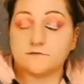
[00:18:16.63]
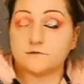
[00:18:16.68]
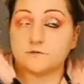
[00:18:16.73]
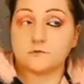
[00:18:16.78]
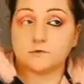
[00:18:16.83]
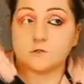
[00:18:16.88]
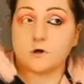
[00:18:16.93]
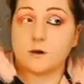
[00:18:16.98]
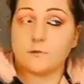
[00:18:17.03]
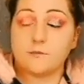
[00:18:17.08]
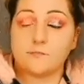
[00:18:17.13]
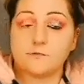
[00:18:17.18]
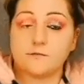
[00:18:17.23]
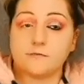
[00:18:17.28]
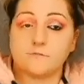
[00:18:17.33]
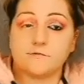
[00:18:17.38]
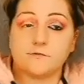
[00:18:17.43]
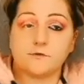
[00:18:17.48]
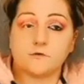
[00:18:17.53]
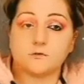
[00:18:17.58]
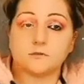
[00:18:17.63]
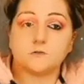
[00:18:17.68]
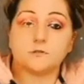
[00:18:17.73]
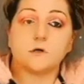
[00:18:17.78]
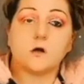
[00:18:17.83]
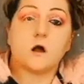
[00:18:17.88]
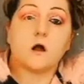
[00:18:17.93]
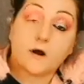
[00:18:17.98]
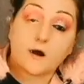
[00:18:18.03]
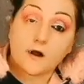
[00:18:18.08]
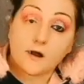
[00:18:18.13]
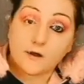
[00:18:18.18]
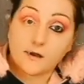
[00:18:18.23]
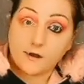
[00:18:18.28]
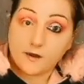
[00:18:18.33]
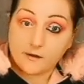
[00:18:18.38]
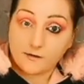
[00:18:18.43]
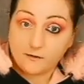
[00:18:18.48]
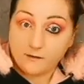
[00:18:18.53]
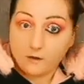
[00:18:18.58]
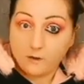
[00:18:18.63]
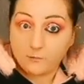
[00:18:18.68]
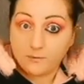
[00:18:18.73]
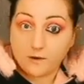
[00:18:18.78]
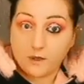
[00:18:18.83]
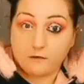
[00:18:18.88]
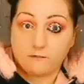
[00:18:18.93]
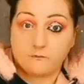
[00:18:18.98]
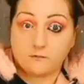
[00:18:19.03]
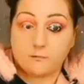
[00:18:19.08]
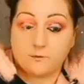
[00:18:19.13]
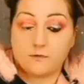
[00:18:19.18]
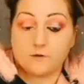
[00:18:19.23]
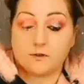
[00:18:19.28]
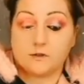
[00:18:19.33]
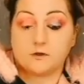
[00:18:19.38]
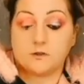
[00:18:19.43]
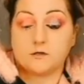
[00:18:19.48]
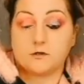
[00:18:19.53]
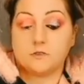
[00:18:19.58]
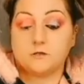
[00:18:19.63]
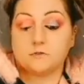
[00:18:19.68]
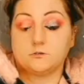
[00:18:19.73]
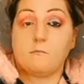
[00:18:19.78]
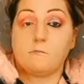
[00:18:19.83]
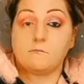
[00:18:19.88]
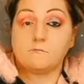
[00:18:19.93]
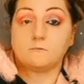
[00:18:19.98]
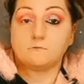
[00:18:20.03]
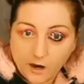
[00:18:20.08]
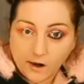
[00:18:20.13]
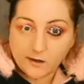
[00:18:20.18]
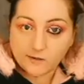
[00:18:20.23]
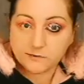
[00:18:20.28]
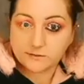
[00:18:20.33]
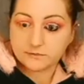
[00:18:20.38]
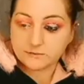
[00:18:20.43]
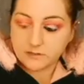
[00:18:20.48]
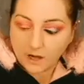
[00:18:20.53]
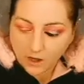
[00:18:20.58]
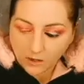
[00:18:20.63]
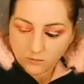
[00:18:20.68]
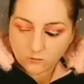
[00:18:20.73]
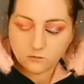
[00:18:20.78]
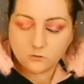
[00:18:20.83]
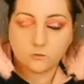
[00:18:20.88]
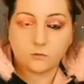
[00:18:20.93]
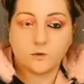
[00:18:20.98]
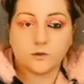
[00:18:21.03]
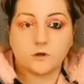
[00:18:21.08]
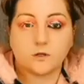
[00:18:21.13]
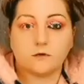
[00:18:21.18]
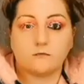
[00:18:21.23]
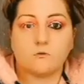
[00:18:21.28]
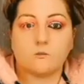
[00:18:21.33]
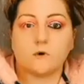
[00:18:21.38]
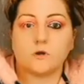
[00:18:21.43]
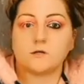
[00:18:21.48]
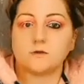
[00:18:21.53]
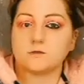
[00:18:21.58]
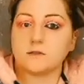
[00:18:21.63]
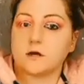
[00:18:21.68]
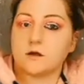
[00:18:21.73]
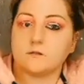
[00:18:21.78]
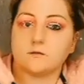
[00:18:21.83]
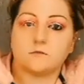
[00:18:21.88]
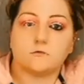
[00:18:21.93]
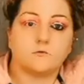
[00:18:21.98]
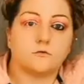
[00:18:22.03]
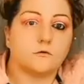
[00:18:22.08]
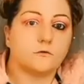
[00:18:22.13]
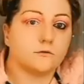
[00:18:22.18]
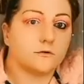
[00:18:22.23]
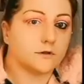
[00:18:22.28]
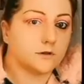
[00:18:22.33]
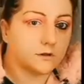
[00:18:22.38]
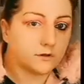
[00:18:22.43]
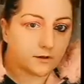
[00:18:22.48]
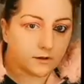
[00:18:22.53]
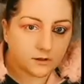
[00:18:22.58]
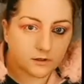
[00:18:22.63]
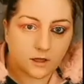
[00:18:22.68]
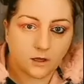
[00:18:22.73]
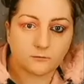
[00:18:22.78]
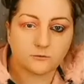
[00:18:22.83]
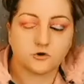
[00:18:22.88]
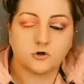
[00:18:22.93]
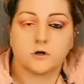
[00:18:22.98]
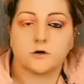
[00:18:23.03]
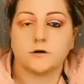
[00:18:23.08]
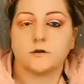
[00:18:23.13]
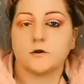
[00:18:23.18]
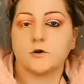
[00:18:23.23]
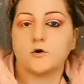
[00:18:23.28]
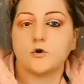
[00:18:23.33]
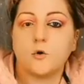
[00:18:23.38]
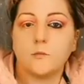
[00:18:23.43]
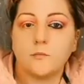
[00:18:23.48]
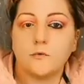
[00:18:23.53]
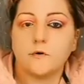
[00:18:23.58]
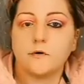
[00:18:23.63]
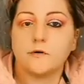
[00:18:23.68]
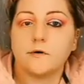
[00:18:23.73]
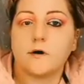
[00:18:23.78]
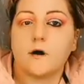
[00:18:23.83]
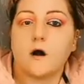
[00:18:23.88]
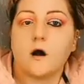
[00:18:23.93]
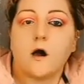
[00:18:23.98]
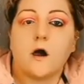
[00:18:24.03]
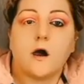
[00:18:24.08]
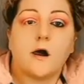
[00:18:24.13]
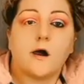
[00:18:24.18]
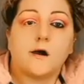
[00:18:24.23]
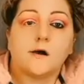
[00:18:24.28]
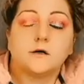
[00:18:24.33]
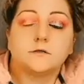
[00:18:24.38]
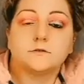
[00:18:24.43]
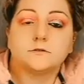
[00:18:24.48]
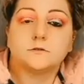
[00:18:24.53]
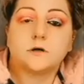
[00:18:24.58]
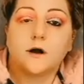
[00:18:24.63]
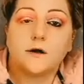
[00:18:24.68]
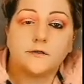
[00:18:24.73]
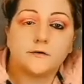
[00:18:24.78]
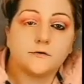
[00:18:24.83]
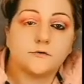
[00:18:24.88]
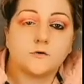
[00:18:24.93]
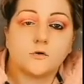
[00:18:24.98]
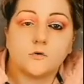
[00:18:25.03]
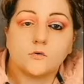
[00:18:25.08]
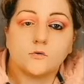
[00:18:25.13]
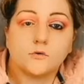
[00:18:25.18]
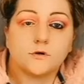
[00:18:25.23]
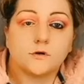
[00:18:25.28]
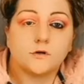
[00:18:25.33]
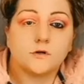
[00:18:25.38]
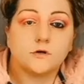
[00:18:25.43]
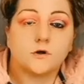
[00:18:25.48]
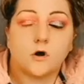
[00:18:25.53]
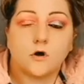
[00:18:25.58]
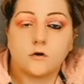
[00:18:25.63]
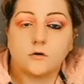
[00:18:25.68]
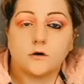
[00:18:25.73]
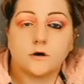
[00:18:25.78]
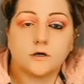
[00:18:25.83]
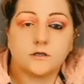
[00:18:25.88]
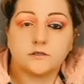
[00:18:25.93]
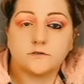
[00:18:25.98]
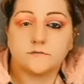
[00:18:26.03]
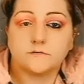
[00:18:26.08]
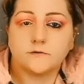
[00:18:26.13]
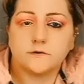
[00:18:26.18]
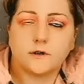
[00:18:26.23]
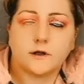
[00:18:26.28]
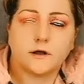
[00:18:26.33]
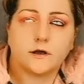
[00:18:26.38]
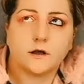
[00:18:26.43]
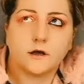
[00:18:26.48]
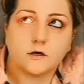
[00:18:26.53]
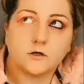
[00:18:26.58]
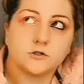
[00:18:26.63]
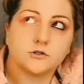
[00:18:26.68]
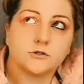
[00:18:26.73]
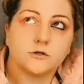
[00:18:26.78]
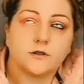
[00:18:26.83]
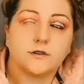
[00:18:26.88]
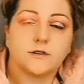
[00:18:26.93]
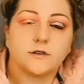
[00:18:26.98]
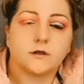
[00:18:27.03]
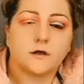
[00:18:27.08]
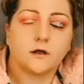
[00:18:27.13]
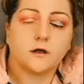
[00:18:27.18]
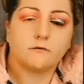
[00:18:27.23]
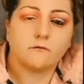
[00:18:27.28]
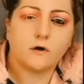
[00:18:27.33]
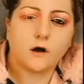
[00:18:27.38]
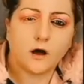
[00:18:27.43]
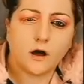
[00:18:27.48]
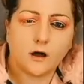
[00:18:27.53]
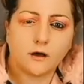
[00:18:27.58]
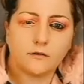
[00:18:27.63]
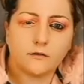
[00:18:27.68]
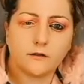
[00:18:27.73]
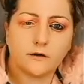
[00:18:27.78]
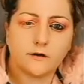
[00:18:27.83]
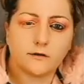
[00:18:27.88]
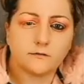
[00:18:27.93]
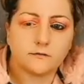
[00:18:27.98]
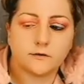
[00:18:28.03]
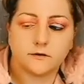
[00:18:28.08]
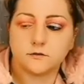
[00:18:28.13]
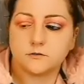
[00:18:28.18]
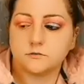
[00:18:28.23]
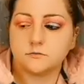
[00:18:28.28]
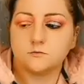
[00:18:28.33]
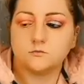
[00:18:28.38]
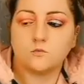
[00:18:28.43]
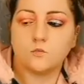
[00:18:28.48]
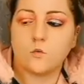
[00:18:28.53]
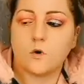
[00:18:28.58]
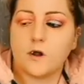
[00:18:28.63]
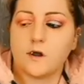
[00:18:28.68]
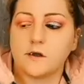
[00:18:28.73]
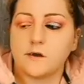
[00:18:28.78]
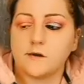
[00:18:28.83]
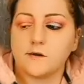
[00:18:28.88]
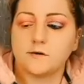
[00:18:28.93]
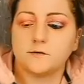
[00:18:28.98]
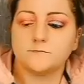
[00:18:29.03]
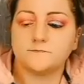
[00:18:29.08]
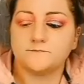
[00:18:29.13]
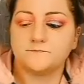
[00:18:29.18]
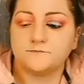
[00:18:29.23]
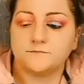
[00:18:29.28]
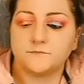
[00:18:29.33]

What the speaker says: for a couple of years. I helped everybody like how to win giveaways. I literally like kept track in a notebook, color coded, all kinds of it. I actually think I have a highlight like way